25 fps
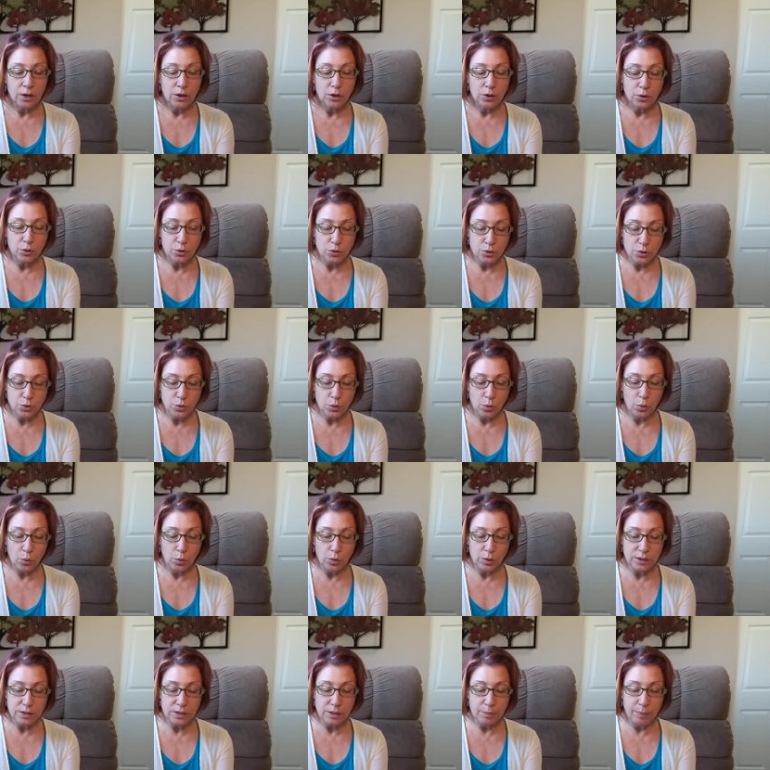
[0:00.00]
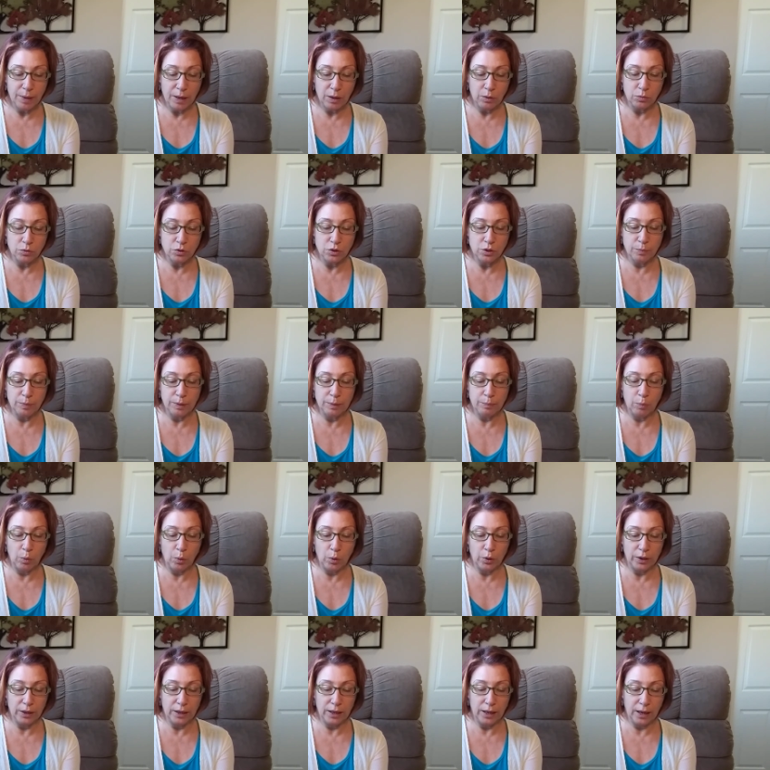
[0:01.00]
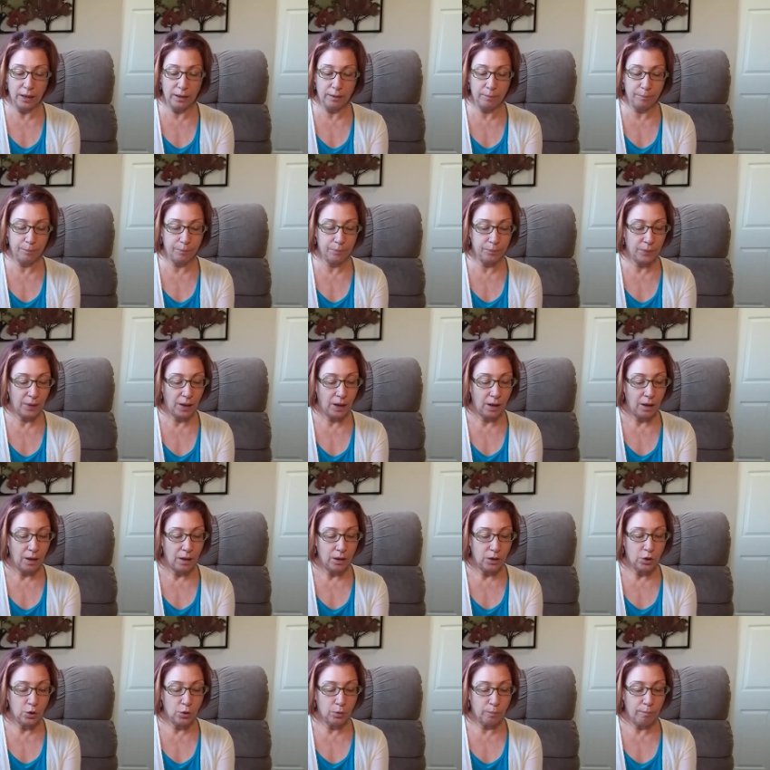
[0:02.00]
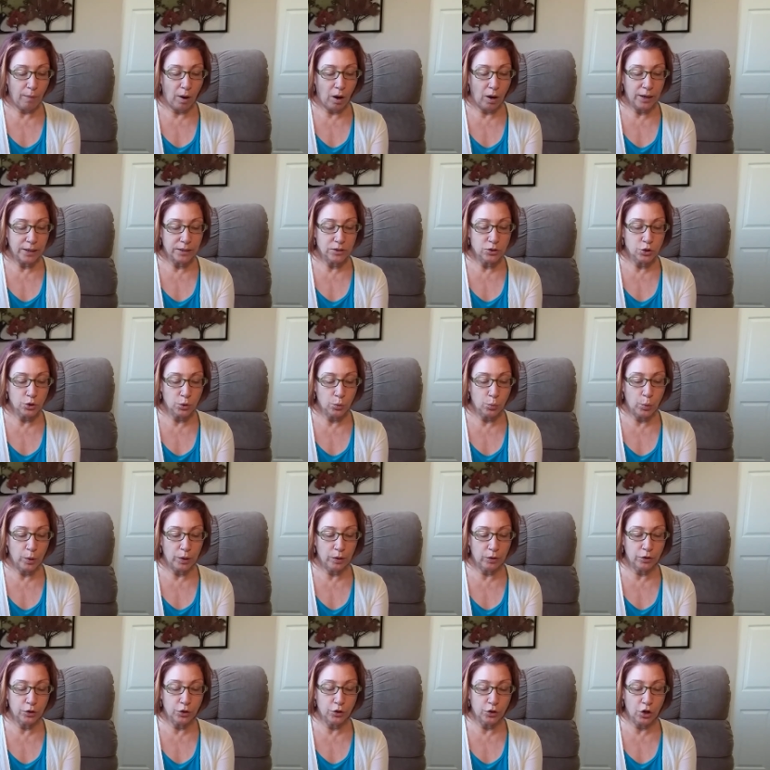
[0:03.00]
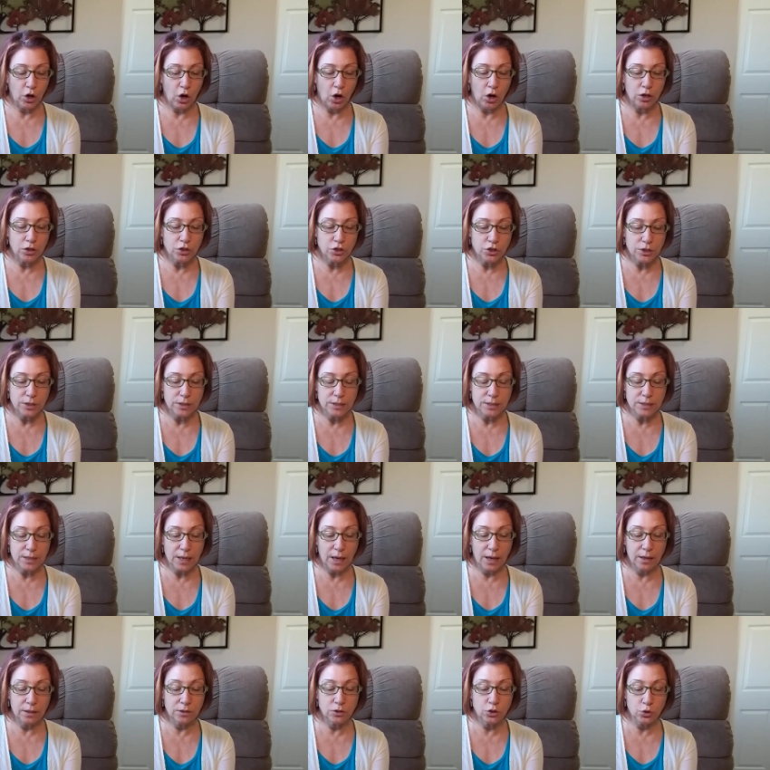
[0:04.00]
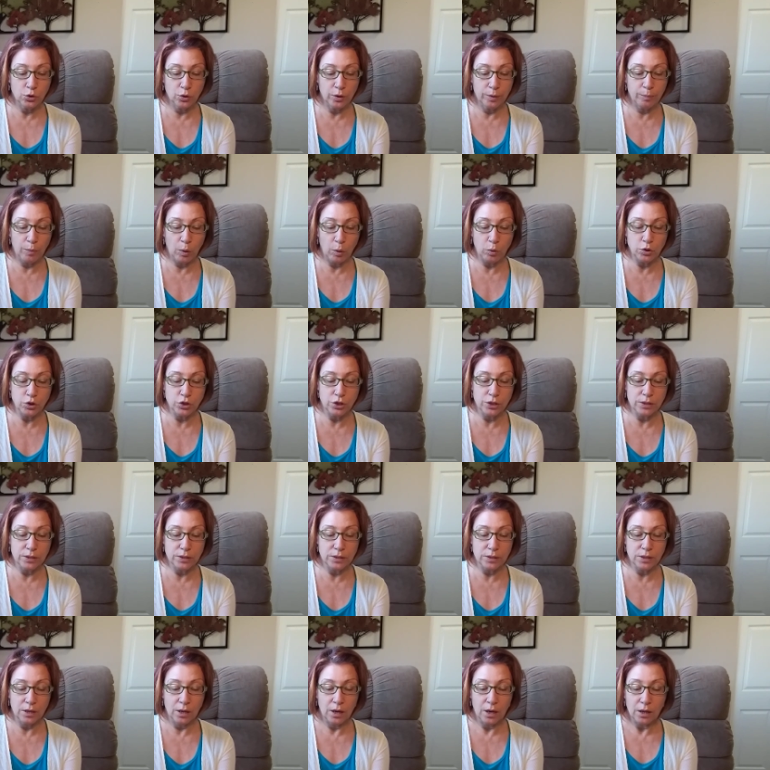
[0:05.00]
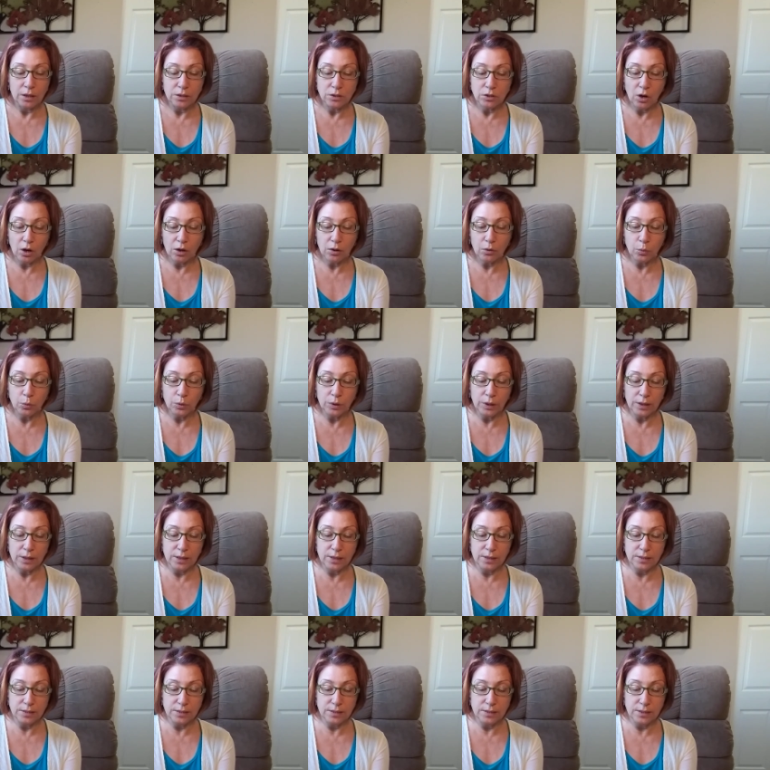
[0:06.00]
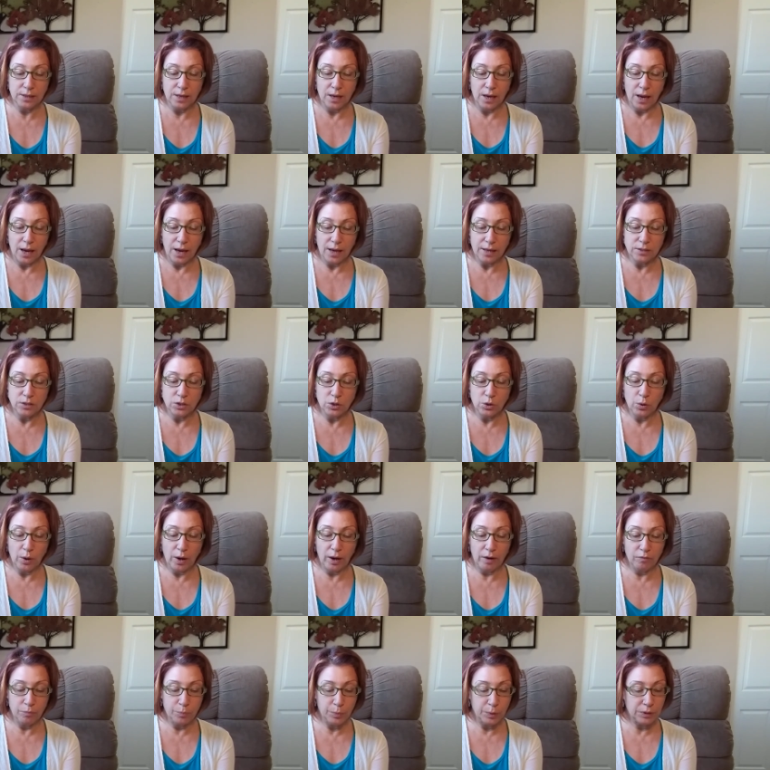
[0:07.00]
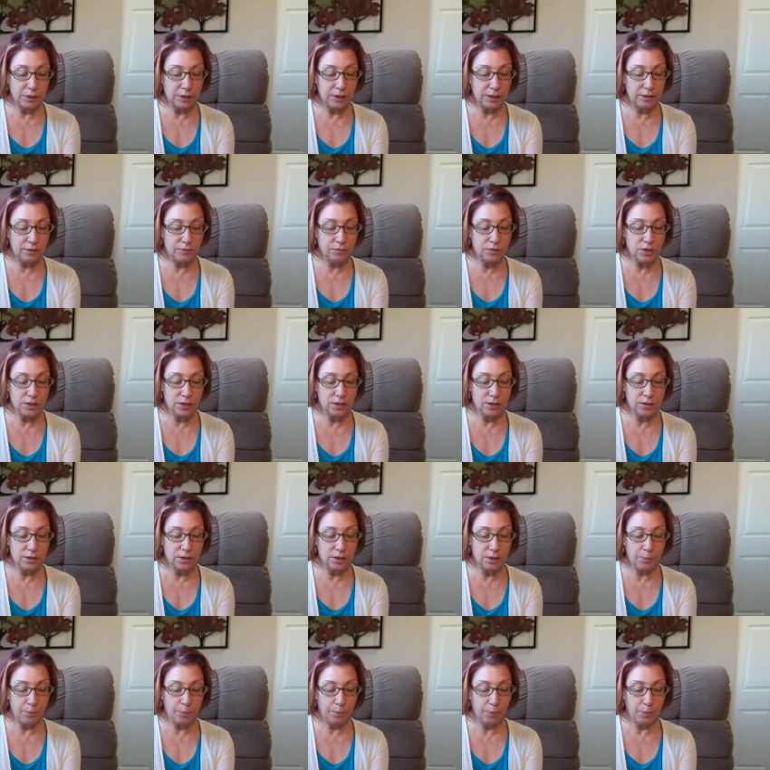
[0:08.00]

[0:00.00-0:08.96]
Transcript: Your soul is about to be born again. Your mind, your will, your conscience, and your emotions. Not only this, as you have believed in